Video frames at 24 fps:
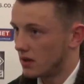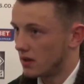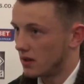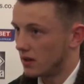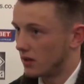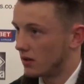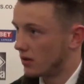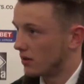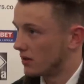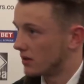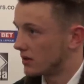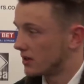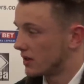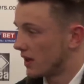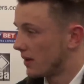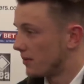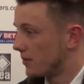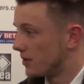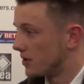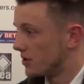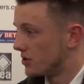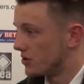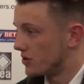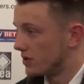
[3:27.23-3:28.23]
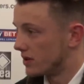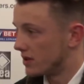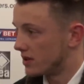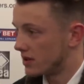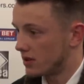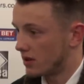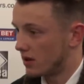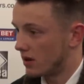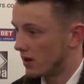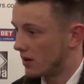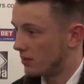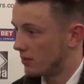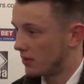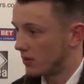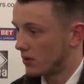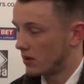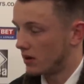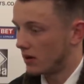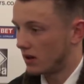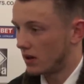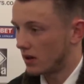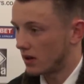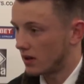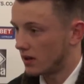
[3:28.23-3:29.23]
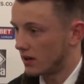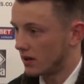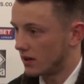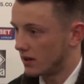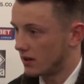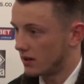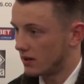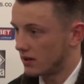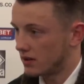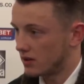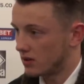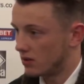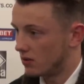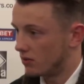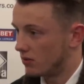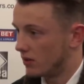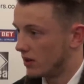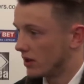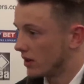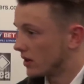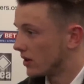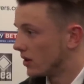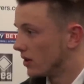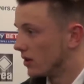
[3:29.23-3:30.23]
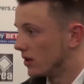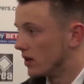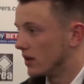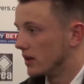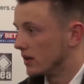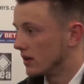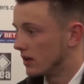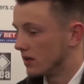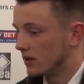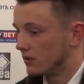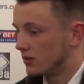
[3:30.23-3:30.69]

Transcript: they're not the same injury, so I'm quite lucky with it. It's not reoccurring.